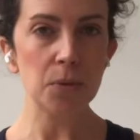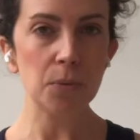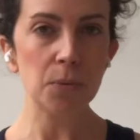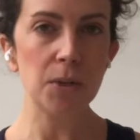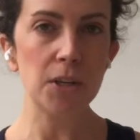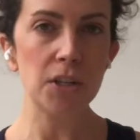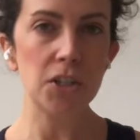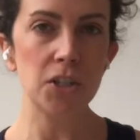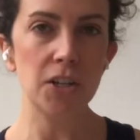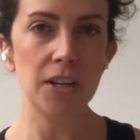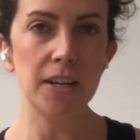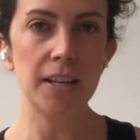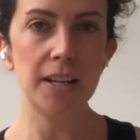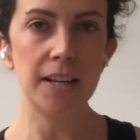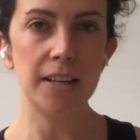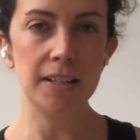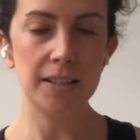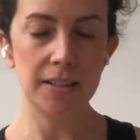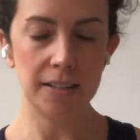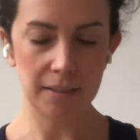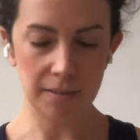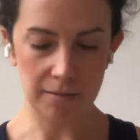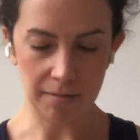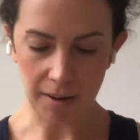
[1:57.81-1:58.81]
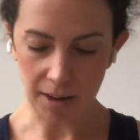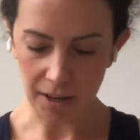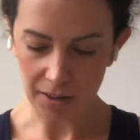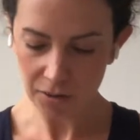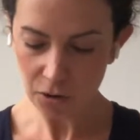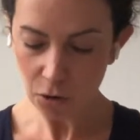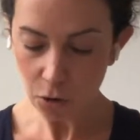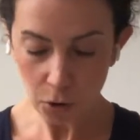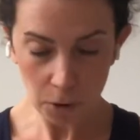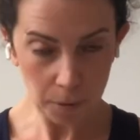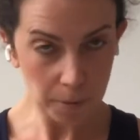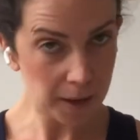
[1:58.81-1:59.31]
which is a
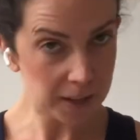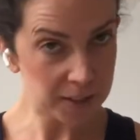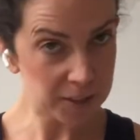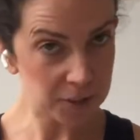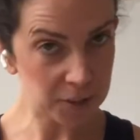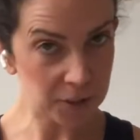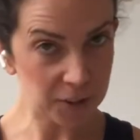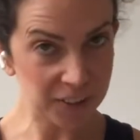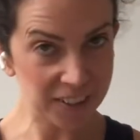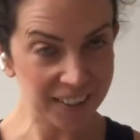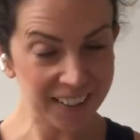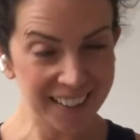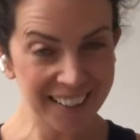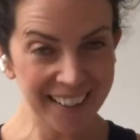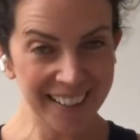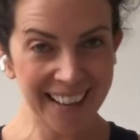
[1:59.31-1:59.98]
core muscle,